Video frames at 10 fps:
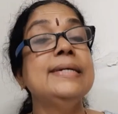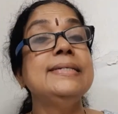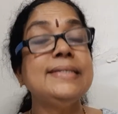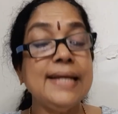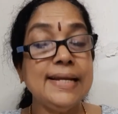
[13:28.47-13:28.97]

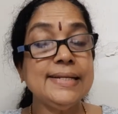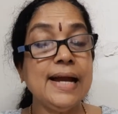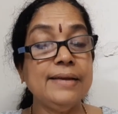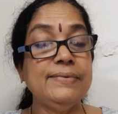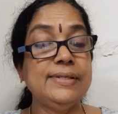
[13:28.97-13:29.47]
State
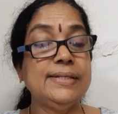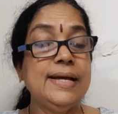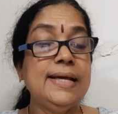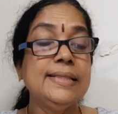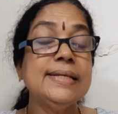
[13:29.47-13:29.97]
highways.
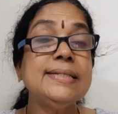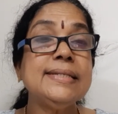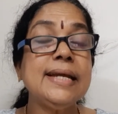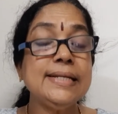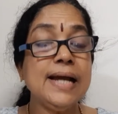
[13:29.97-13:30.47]
The
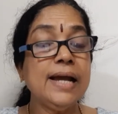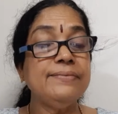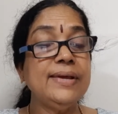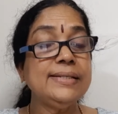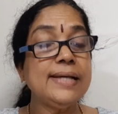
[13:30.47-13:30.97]
state
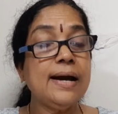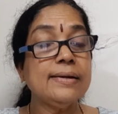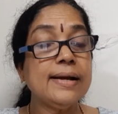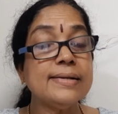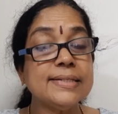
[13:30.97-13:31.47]
highways
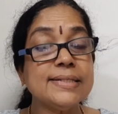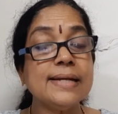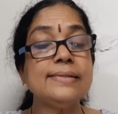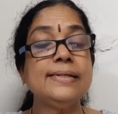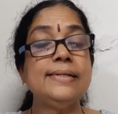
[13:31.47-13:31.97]
are
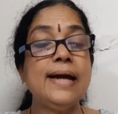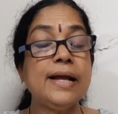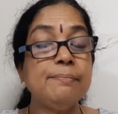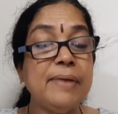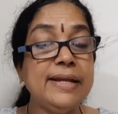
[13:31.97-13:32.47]
constructed
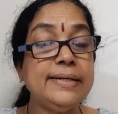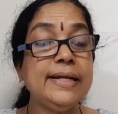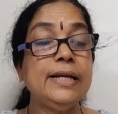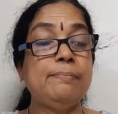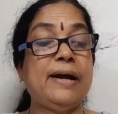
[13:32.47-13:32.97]
and
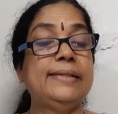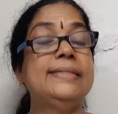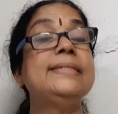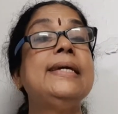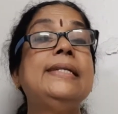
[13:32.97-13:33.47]
maintained by the
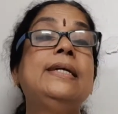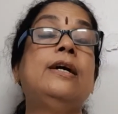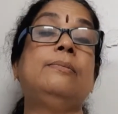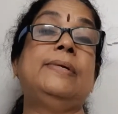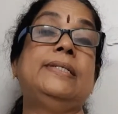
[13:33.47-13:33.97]
state
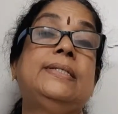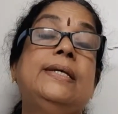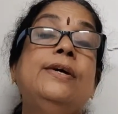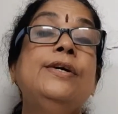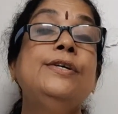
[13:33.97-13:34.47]
governments.
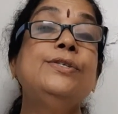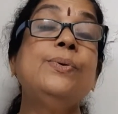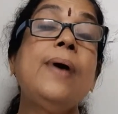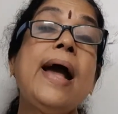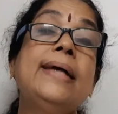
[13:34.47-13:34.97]

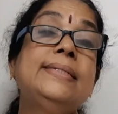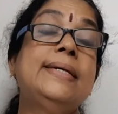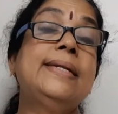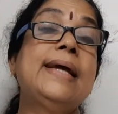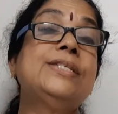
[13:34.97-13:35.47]
So as
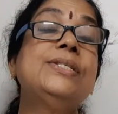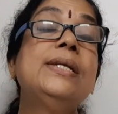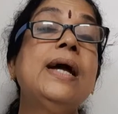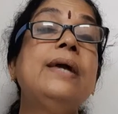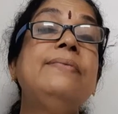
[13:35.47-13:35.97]

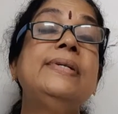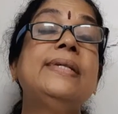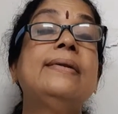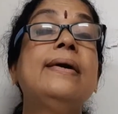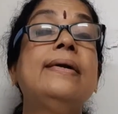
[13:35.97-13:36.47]
national highways
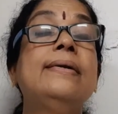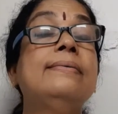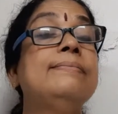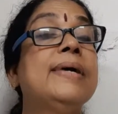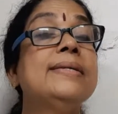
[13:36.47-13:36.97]
are
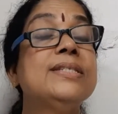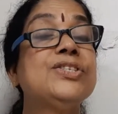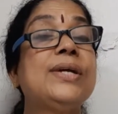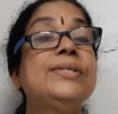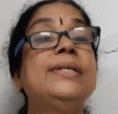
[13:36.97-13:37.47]

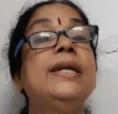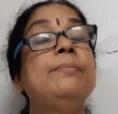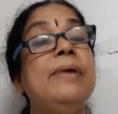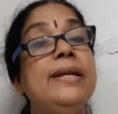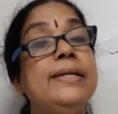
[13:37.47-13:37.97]
constructed
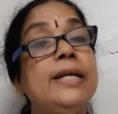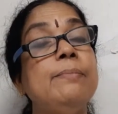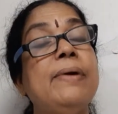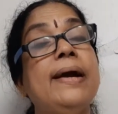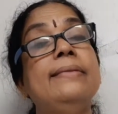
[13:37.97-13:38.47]
and
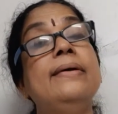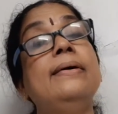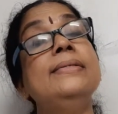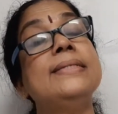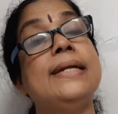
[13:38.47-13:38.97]
maintained by
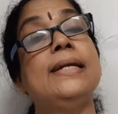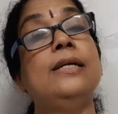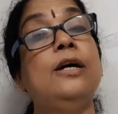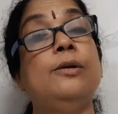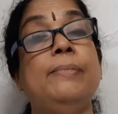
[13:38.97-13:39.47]
the central
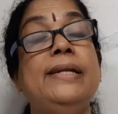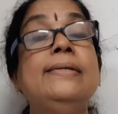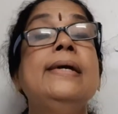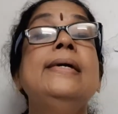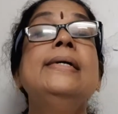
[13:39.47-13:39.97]
government,
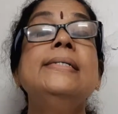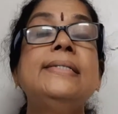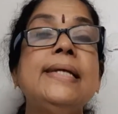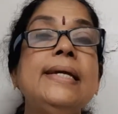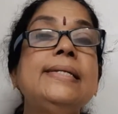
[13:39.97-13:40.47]

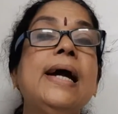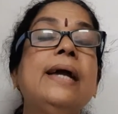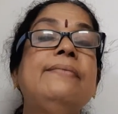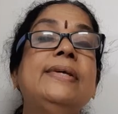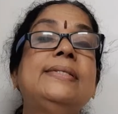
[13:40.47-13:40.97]
state
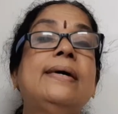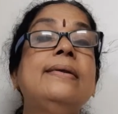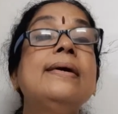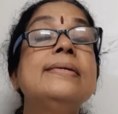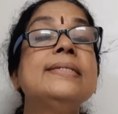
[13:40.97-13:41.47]
highways
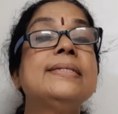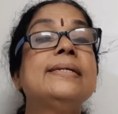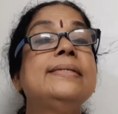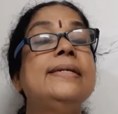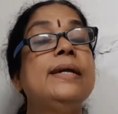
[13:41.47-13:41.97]
are
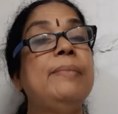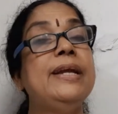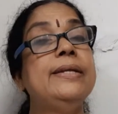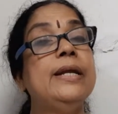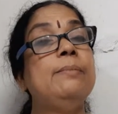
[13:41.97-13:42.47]
constructed and
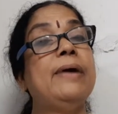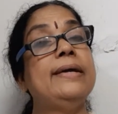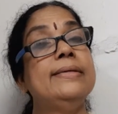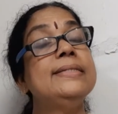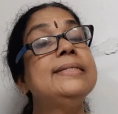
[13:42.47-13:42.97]
maintained
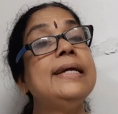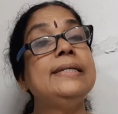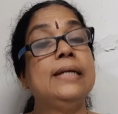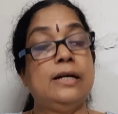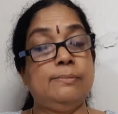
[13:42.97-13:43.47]
by the
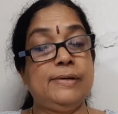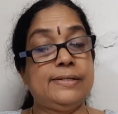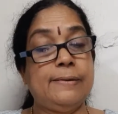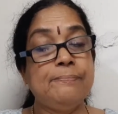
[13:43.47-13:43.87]
state government.